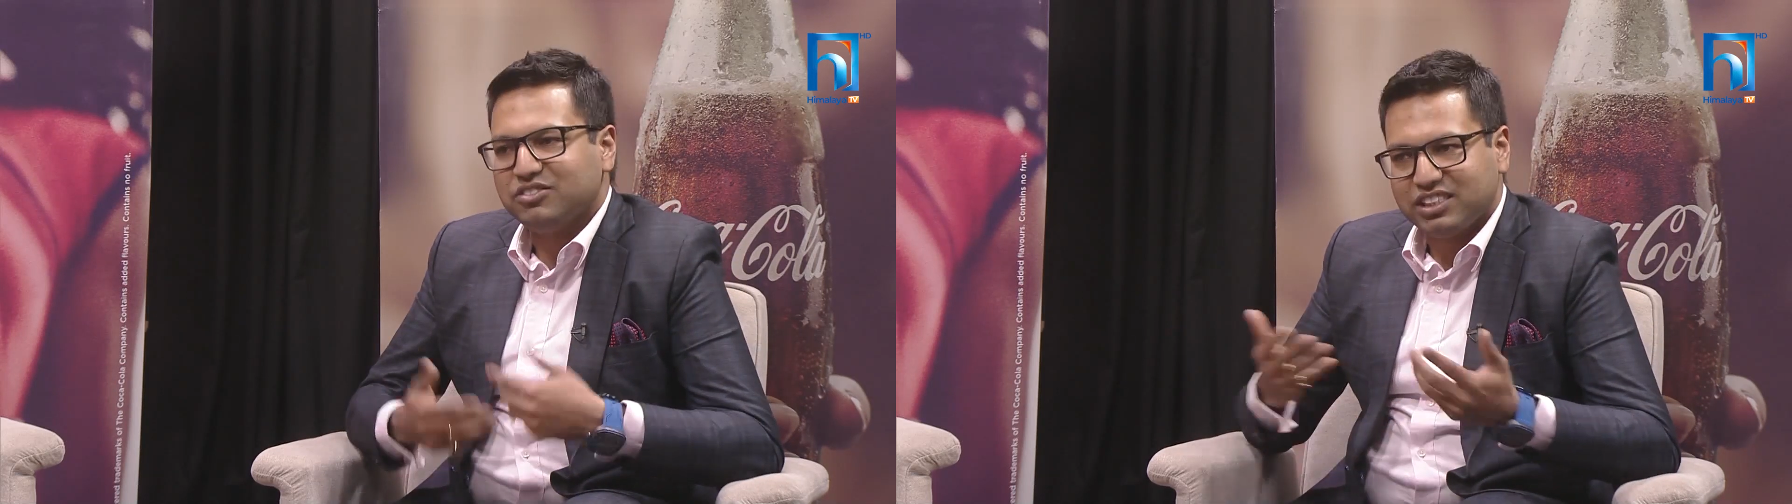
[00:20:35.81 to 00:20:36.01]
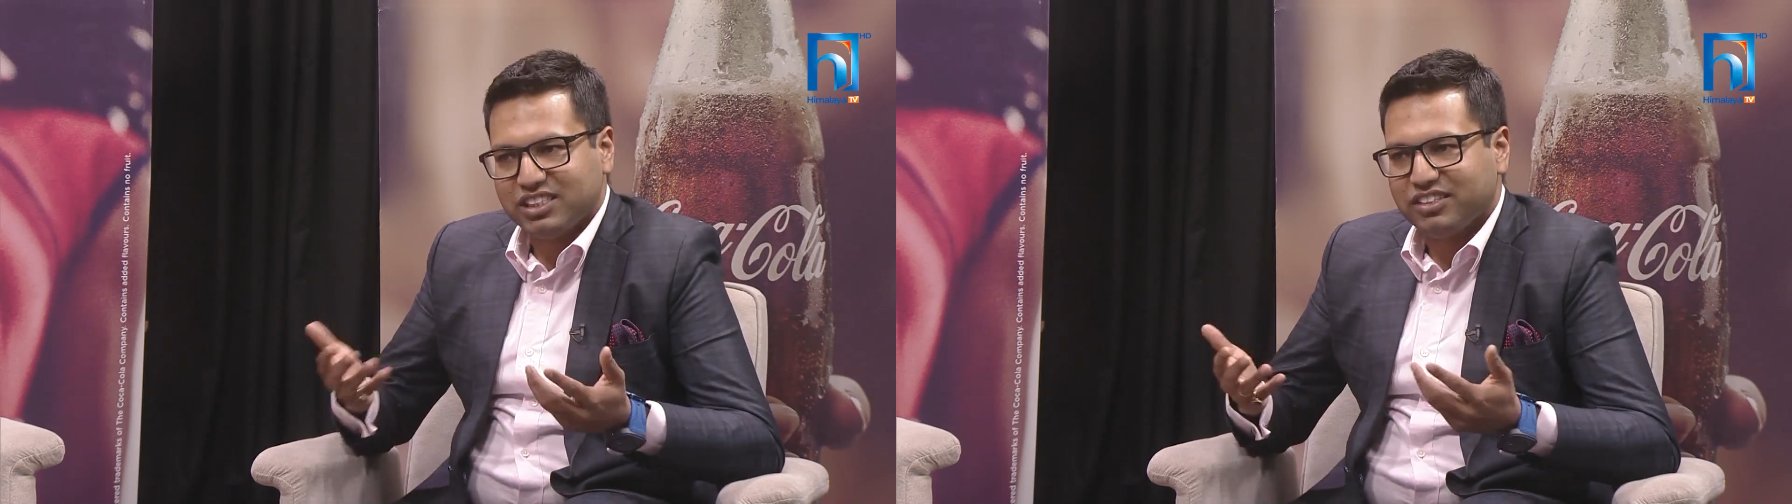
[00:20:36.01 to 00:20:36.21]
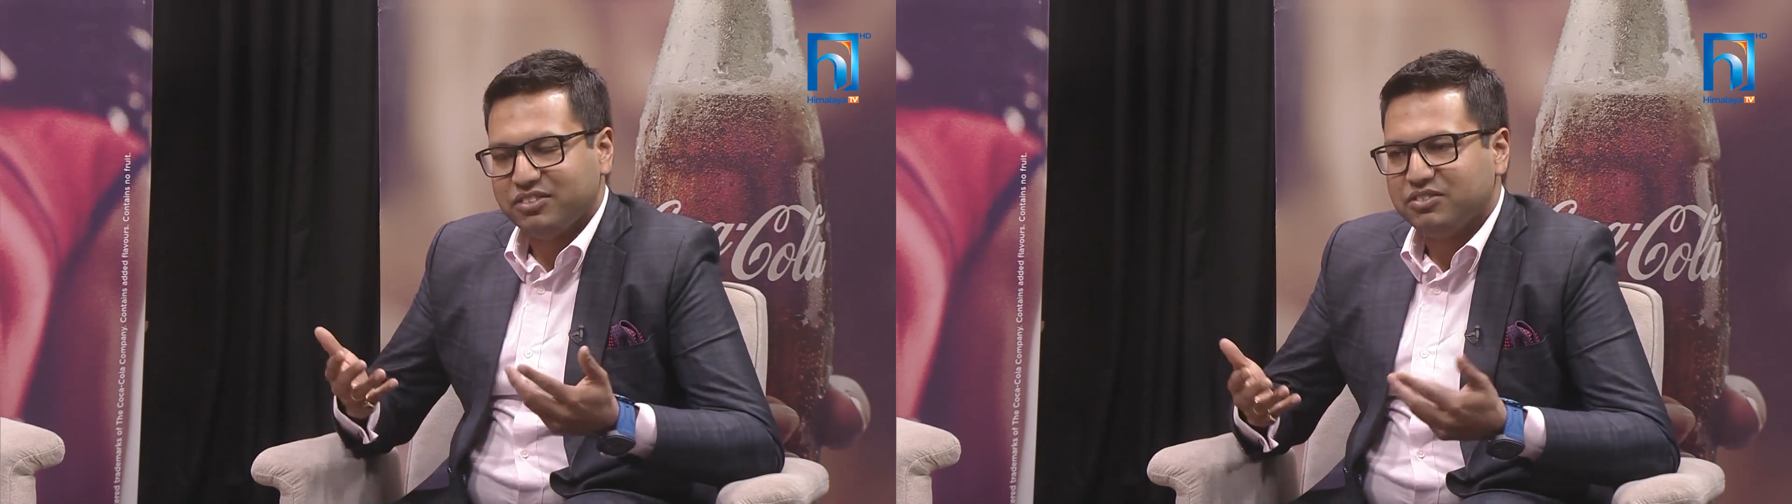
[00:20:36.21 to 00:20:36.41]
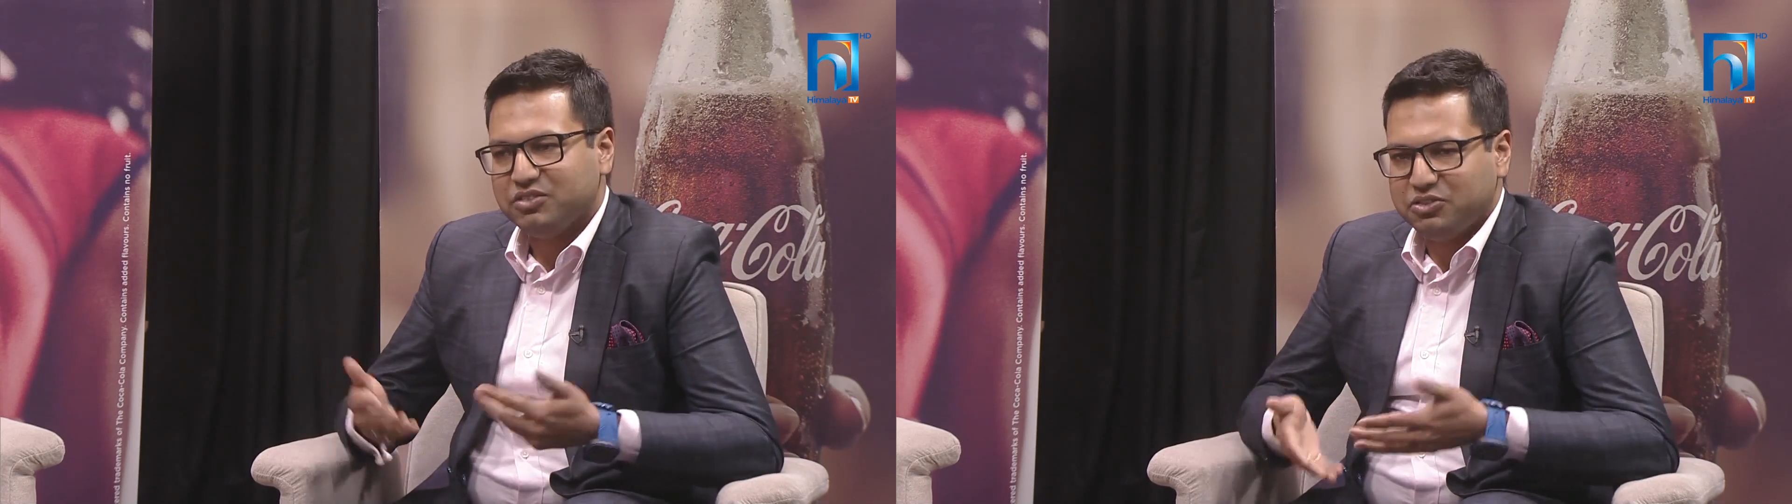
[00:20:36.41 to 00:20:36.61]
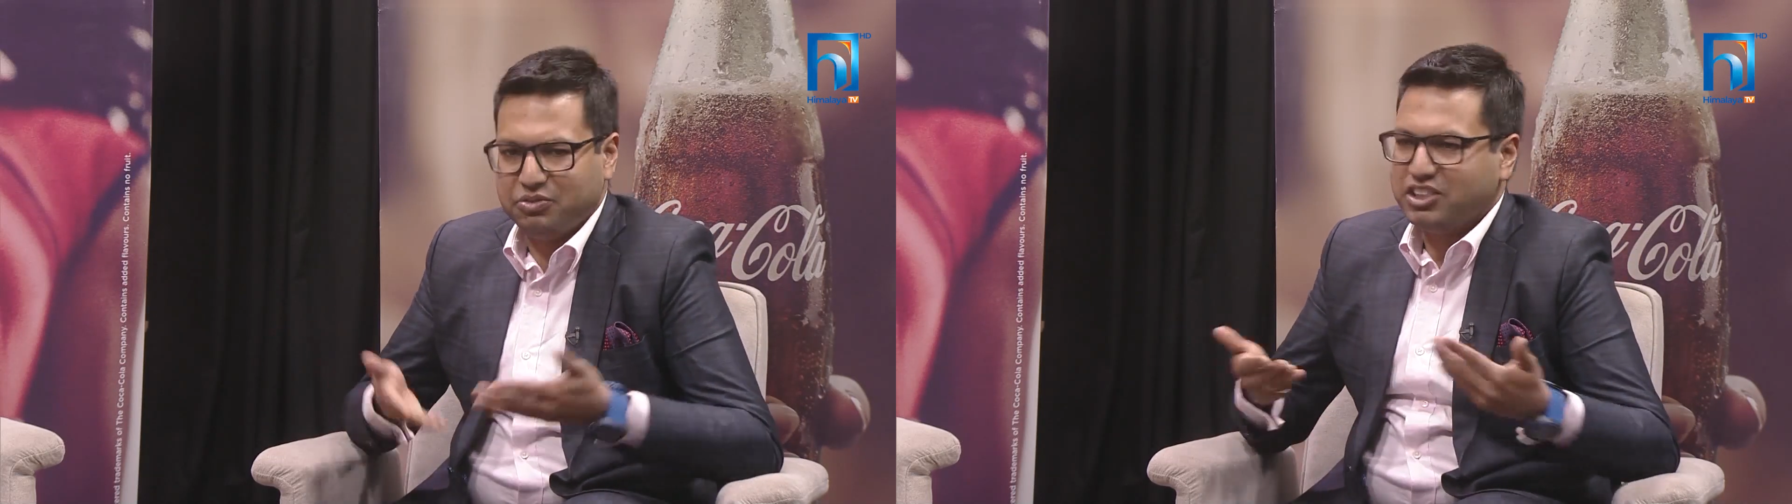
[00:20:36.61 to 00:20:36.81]

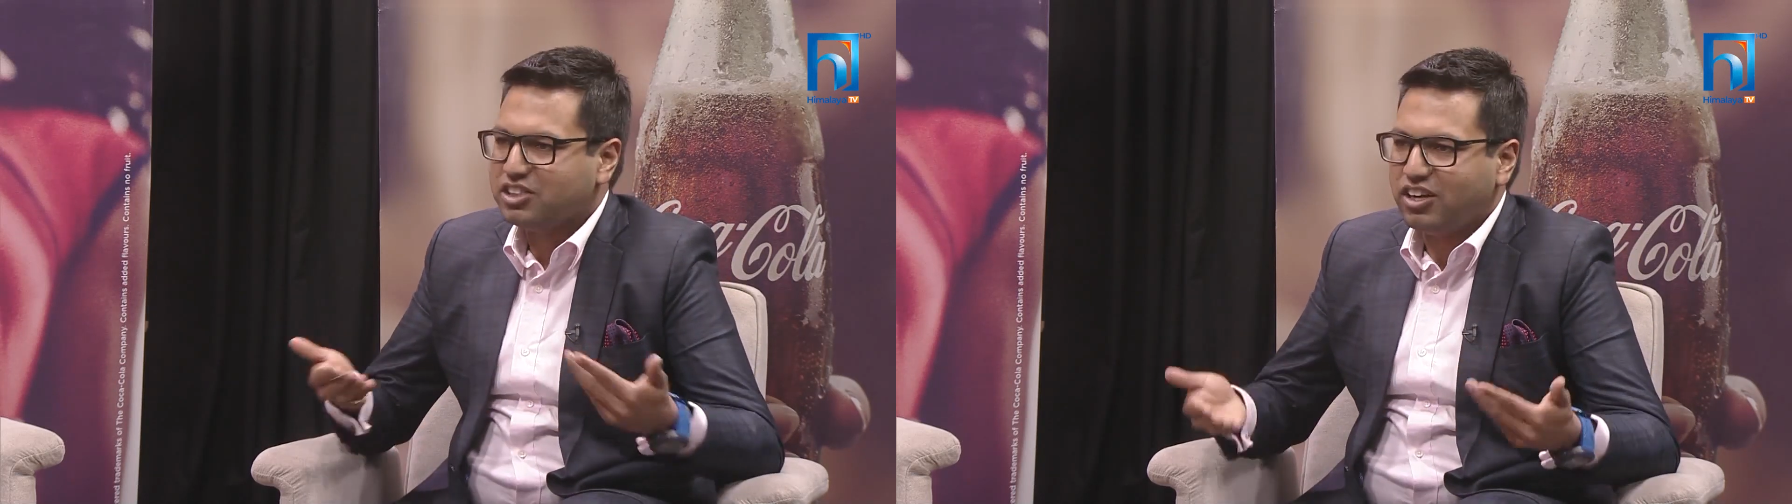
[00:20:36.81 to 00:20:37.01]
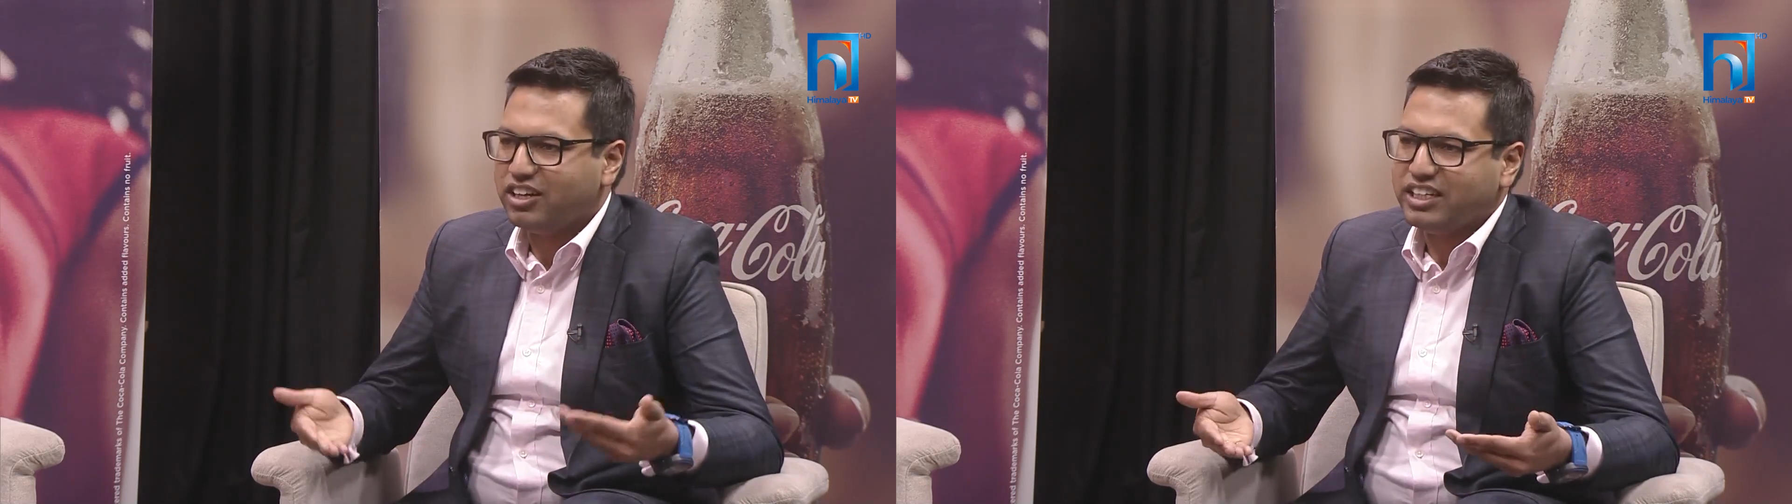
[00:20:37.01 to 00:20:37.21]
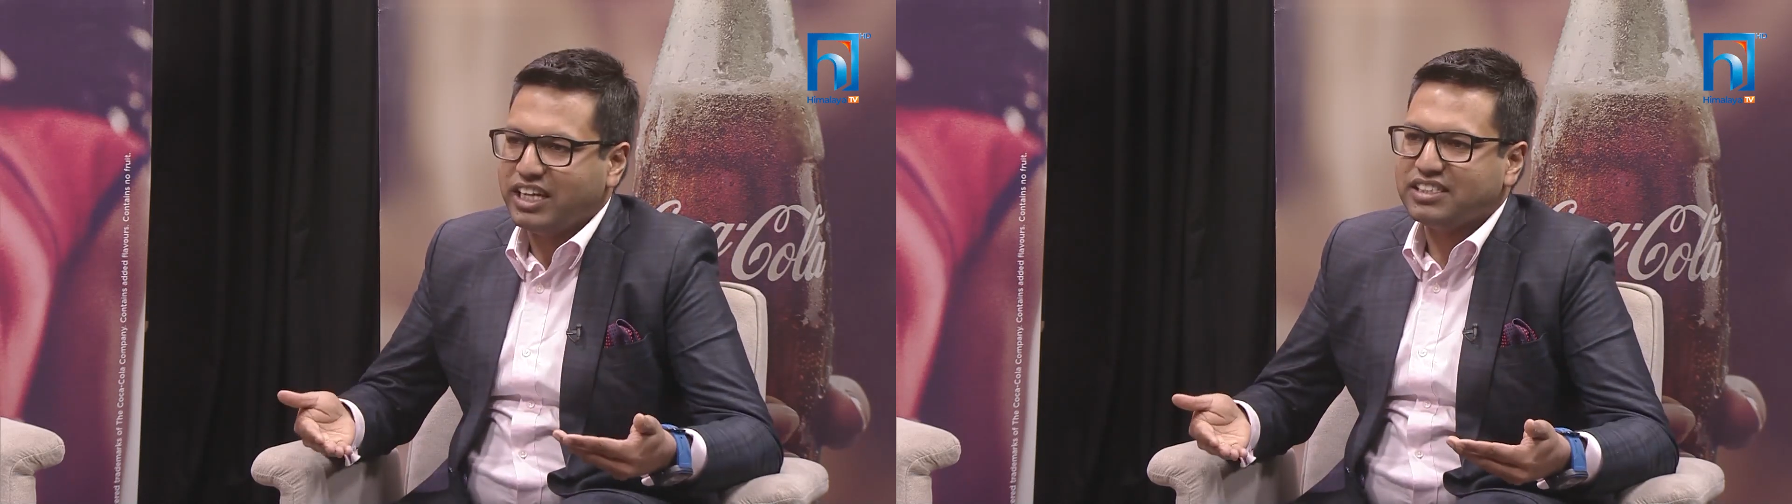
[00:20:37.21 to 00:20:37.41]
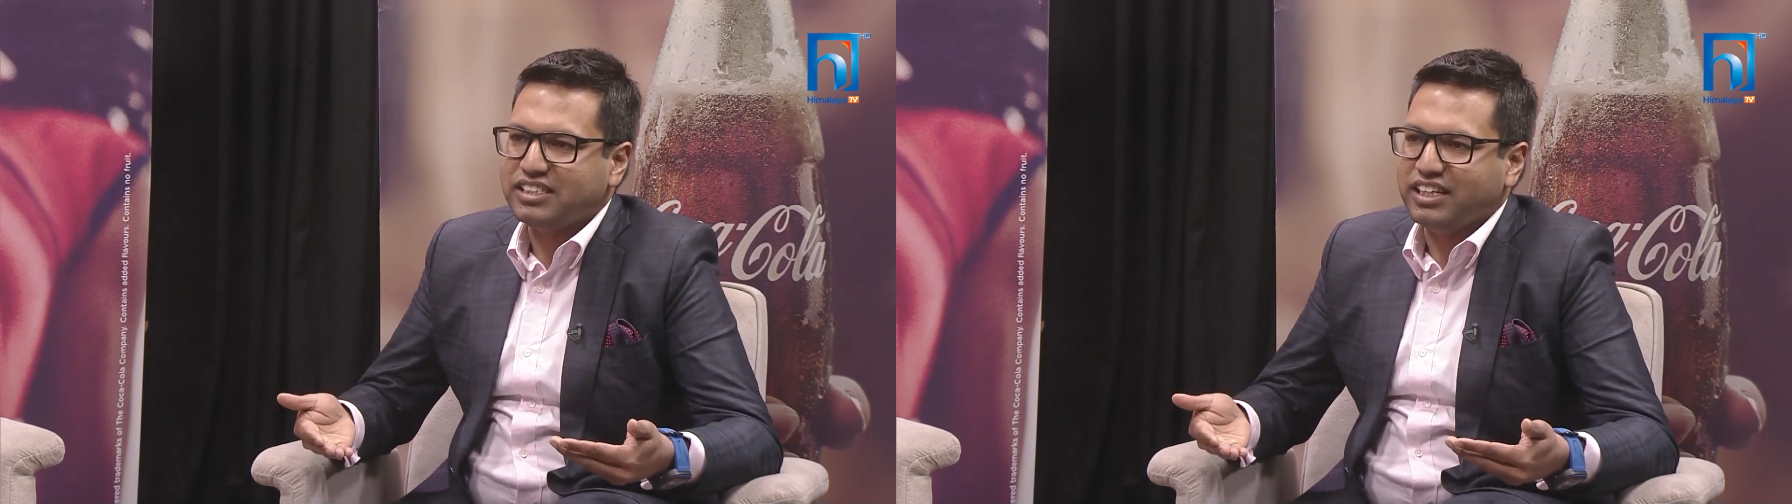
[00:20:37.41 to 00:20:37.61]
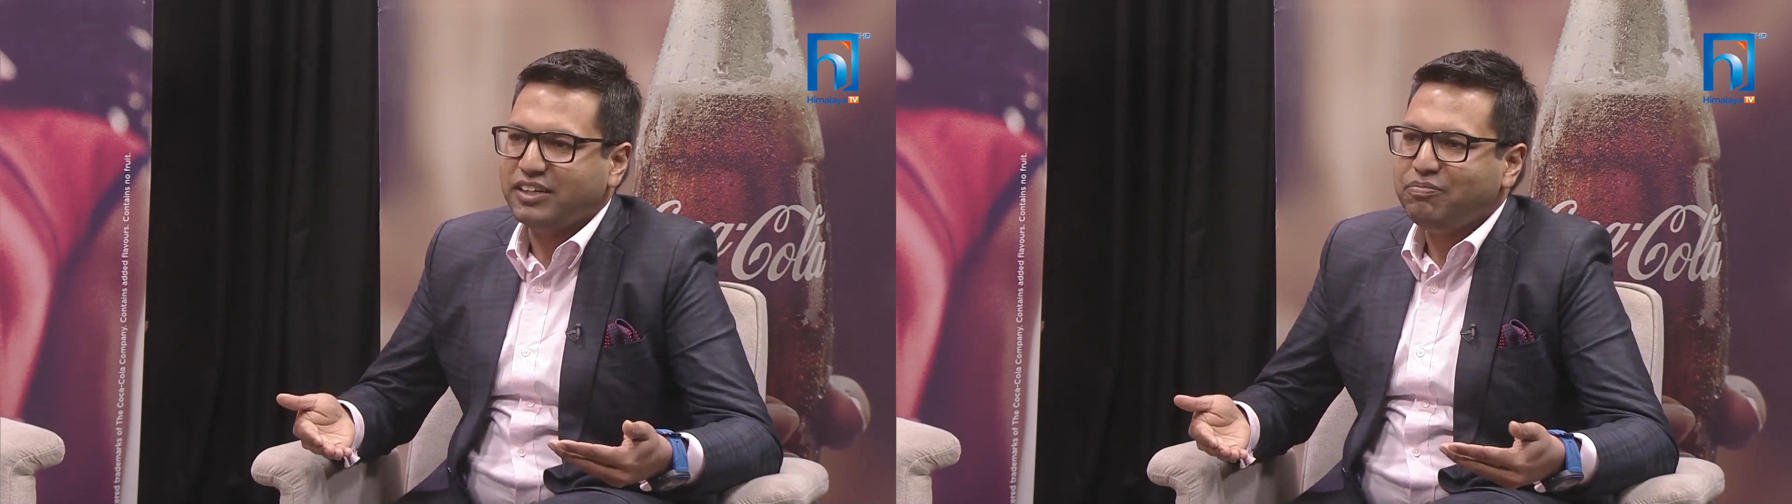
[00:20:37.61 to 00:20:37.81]
we just got it yesterday.